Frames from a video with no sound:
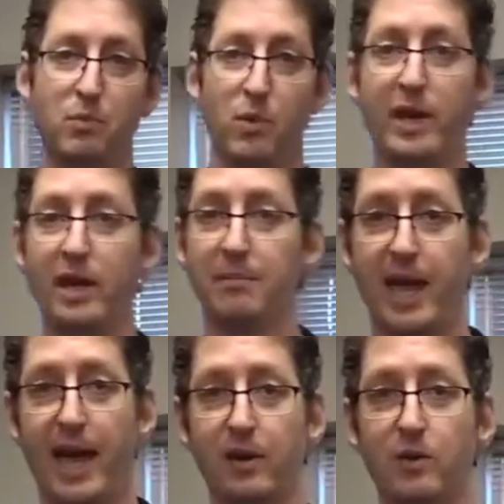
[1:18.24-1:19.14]
working in
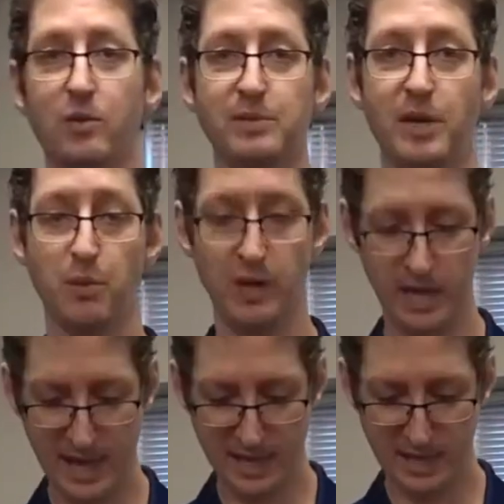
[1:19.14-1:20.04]
mechanical rooms, I really
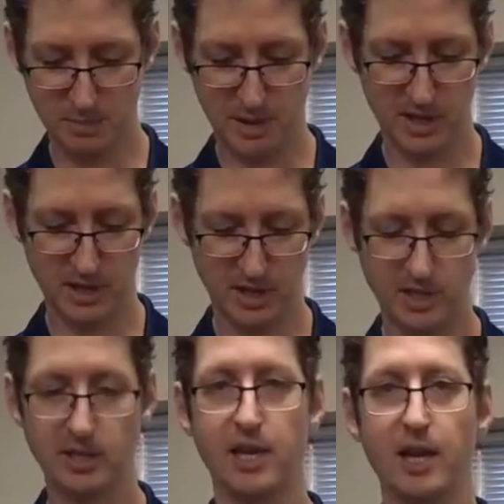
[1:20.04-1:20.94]
like this method. This
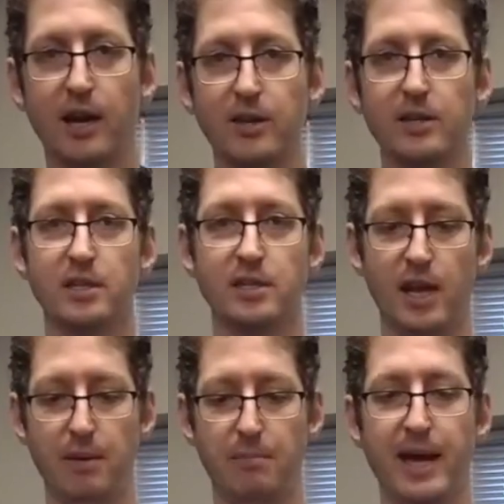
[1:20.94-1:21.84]
is a, uh, this is
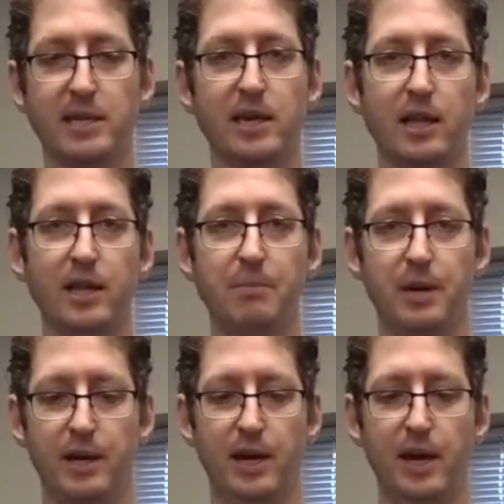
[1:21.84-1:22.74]
a PEX clip.
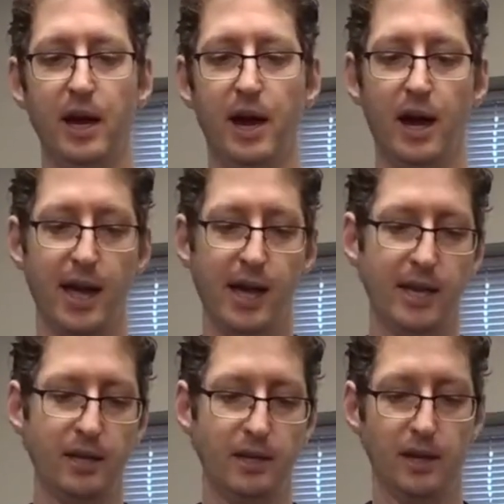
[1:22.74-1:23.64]
Uh,
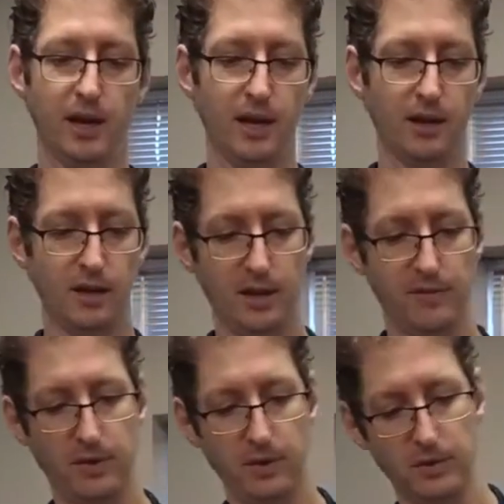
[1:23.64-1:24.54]
and uh,
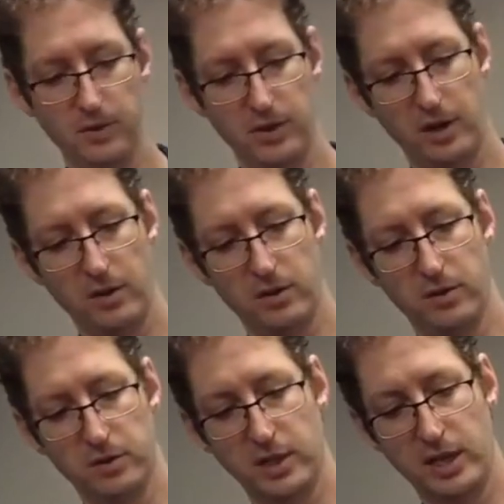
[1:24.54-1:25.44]
if you look here
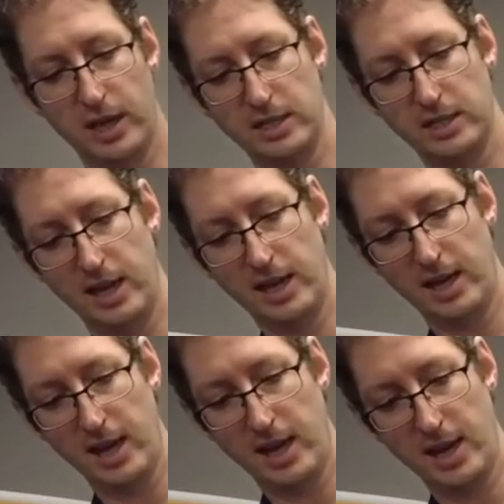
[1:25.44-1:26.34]
closely, I just
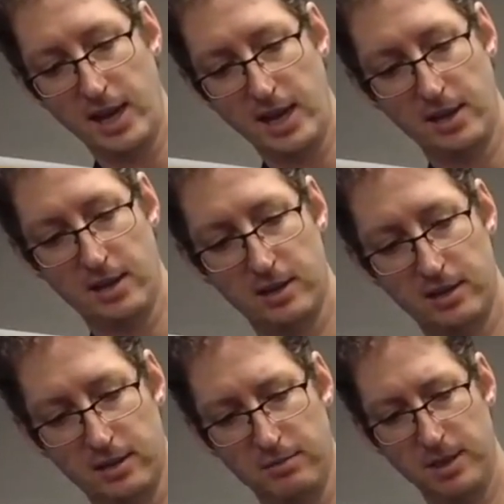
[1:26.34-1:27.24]
take a, let me